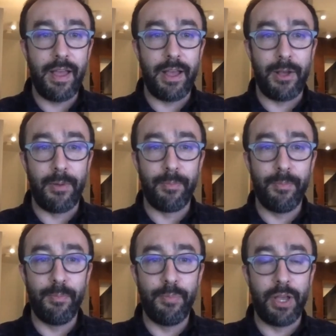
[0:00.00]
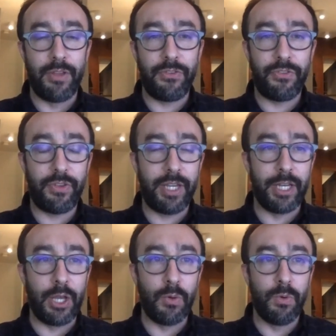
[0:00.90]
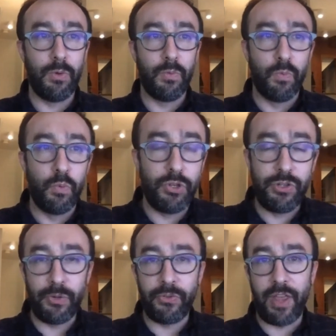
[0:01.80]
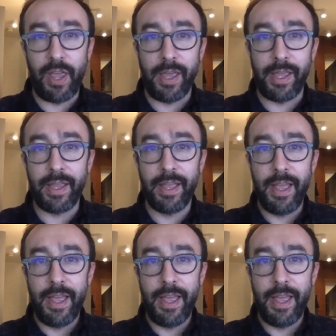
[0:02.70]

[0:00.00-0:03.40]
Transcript: Um, but, you know, would you say,